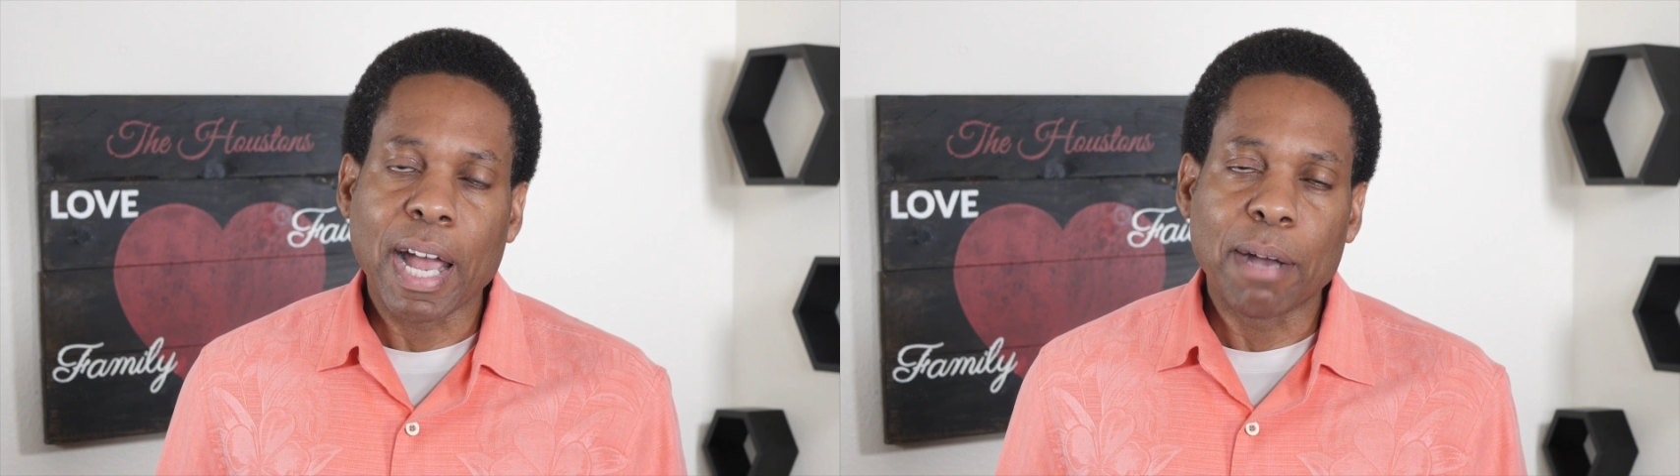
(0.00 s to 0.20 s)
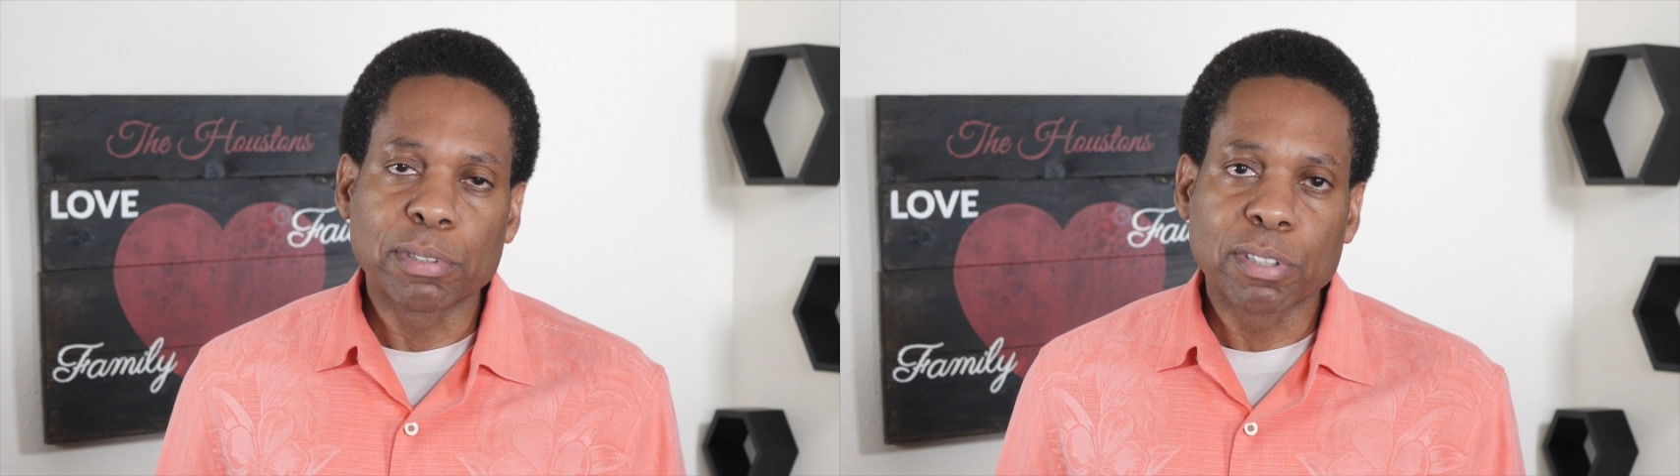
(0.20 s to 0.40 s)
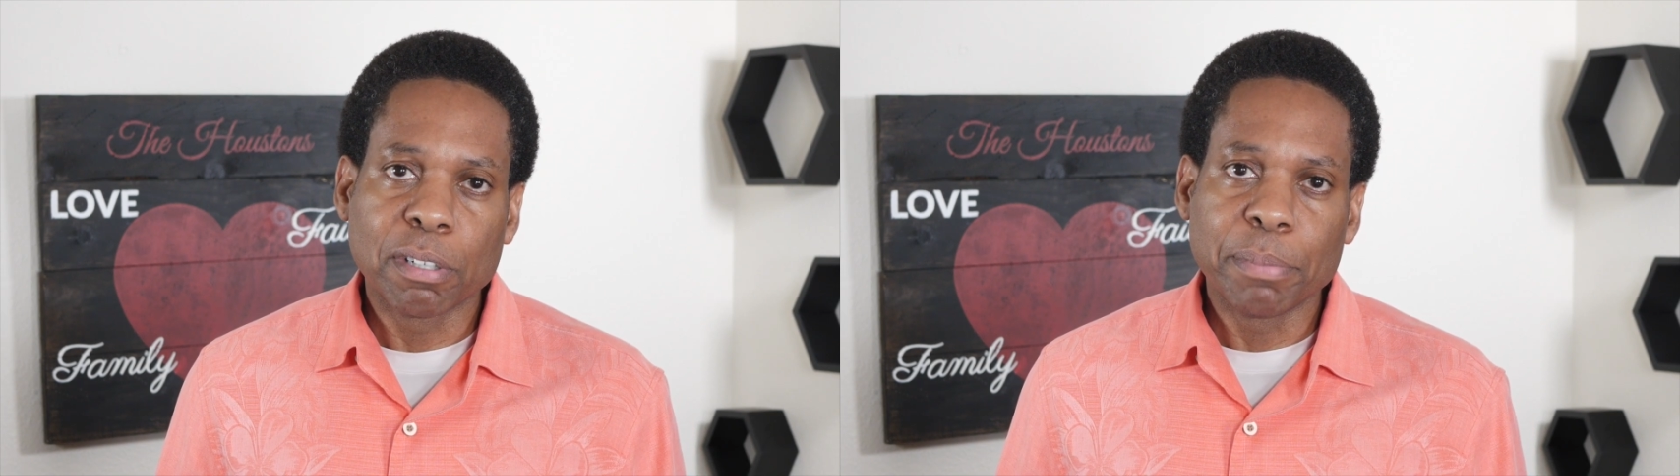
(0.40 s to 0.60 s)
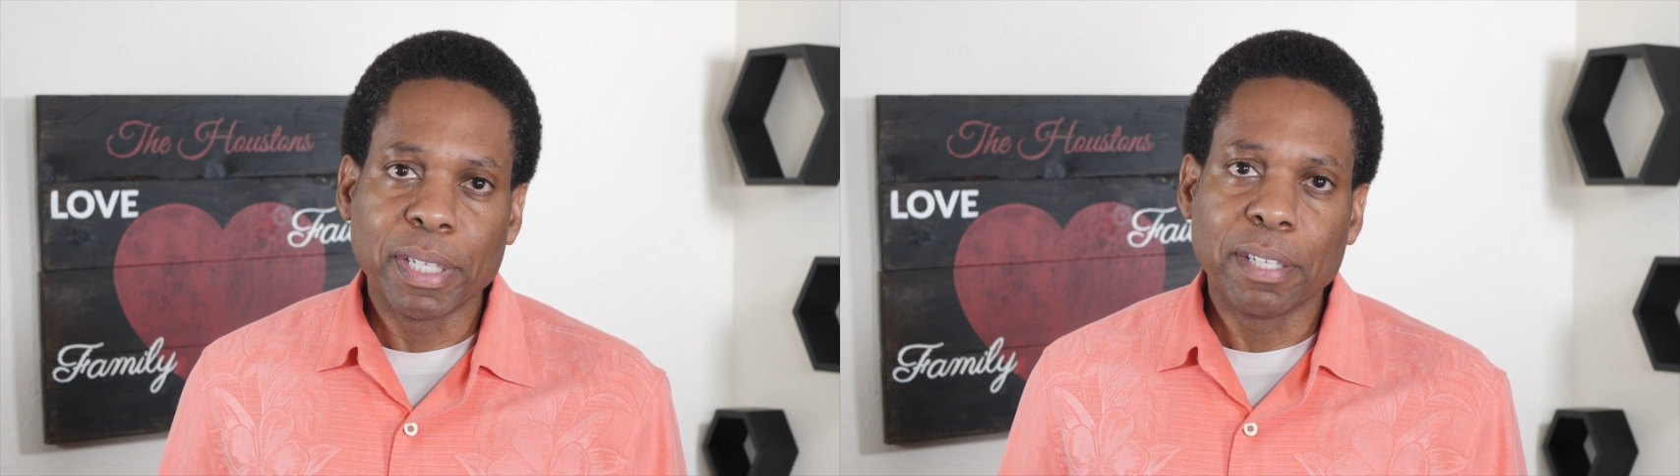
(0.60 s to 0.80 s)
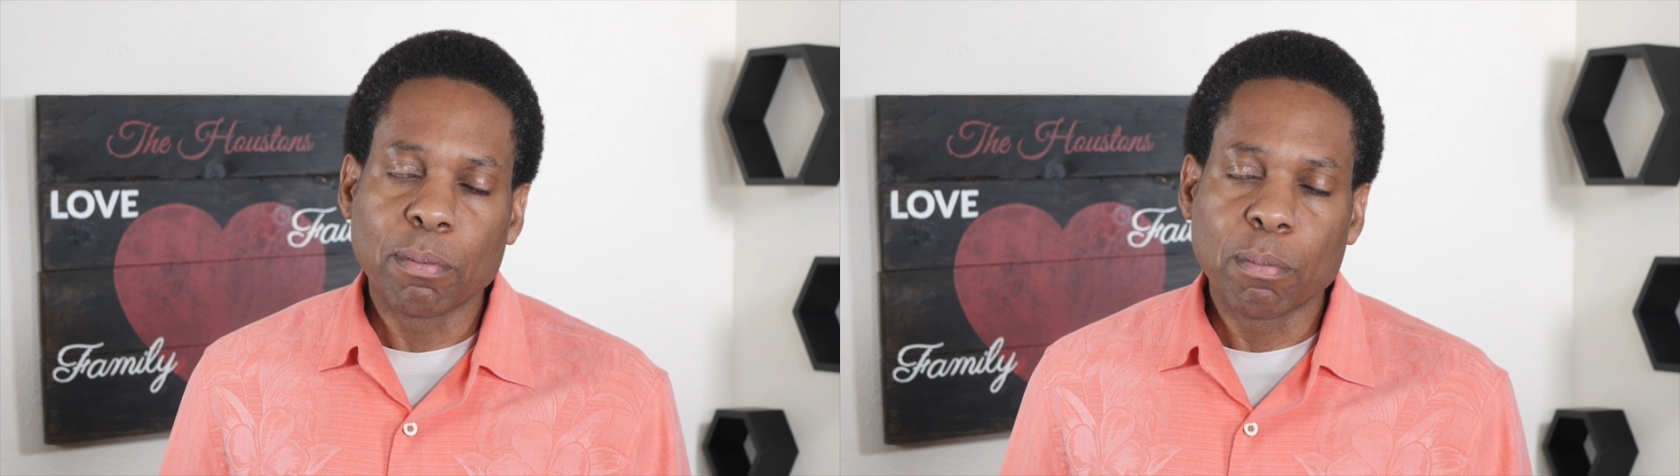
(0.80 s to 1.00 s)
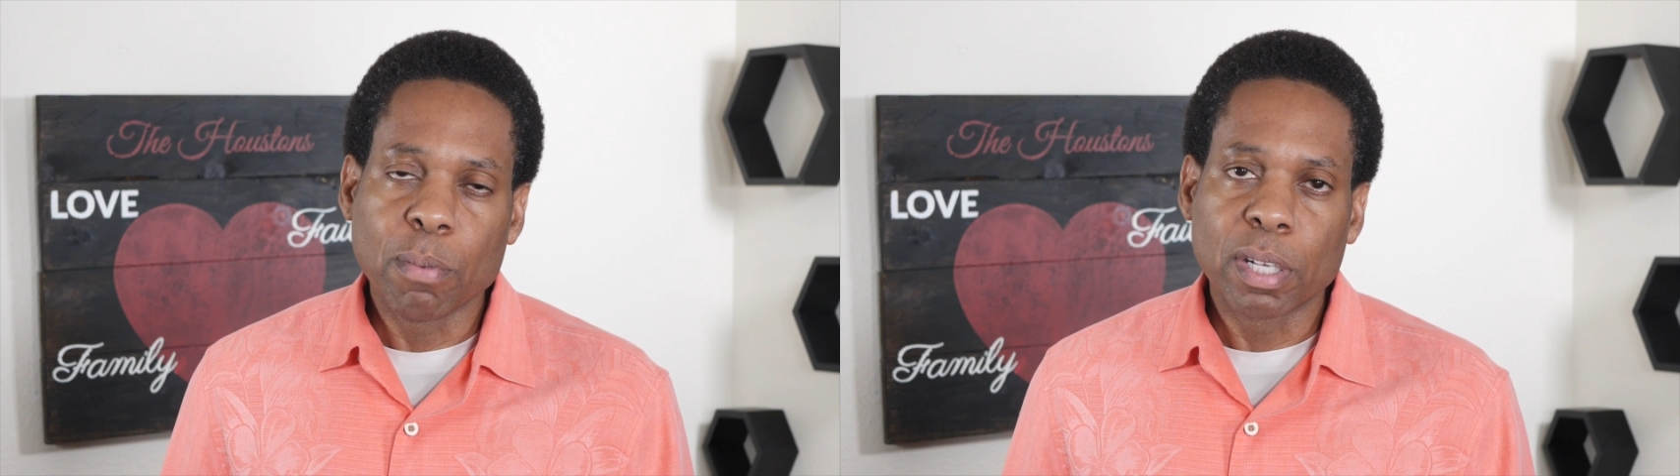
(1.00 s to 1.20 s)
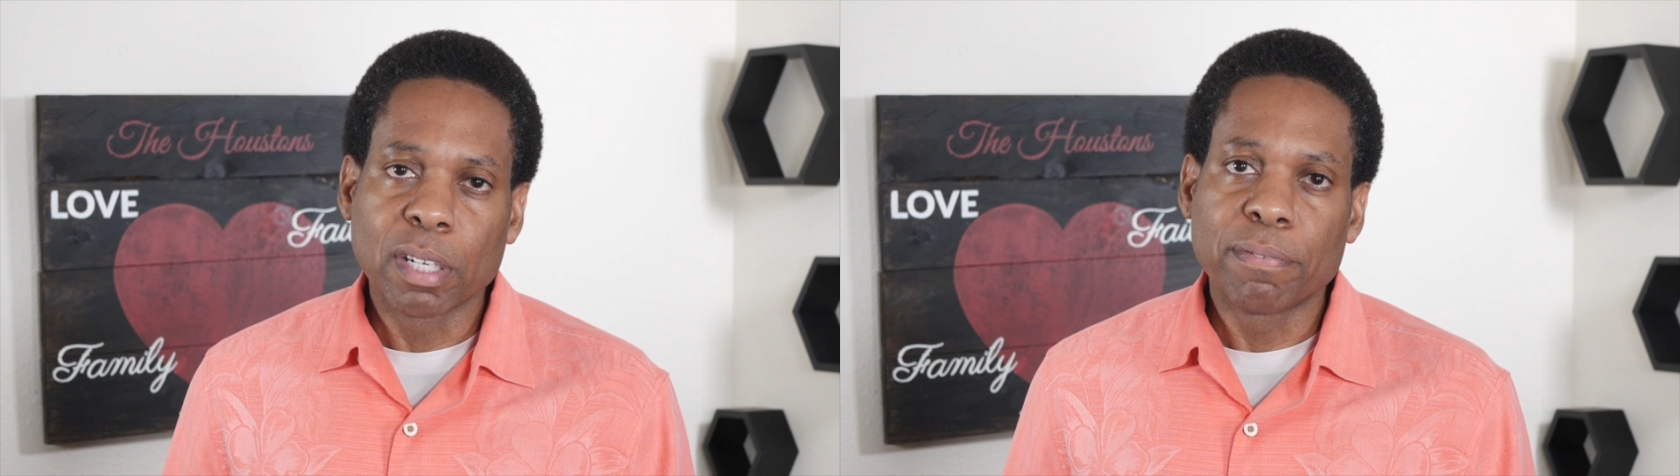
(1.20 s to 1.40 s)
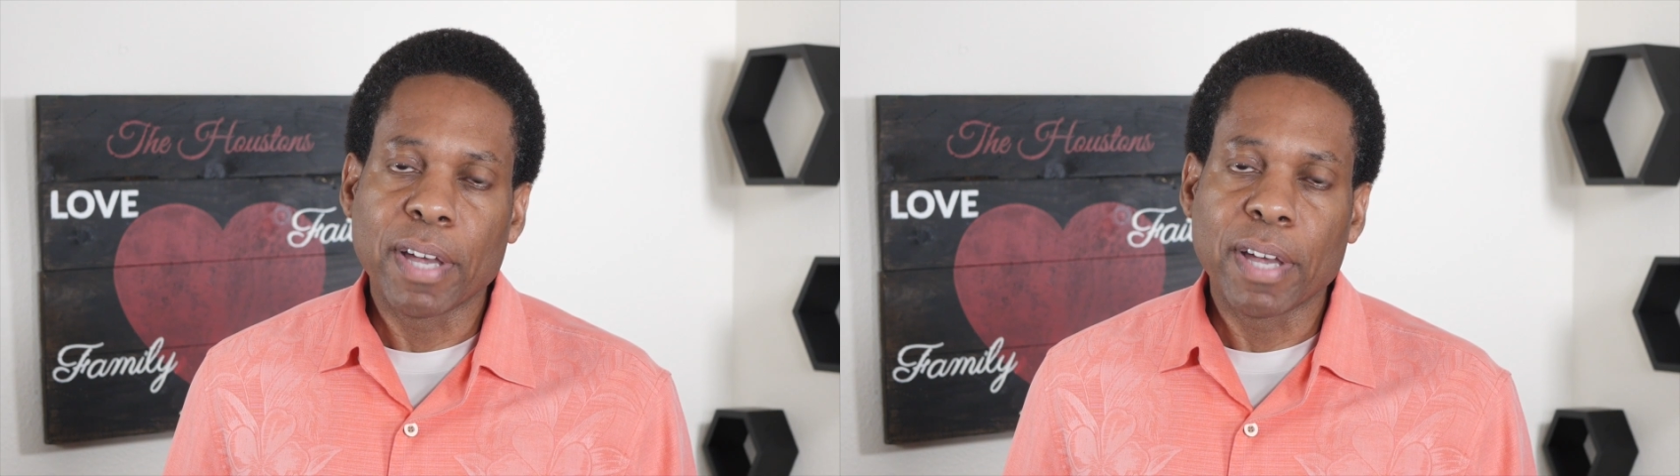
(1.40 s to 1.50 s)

I was going to be one of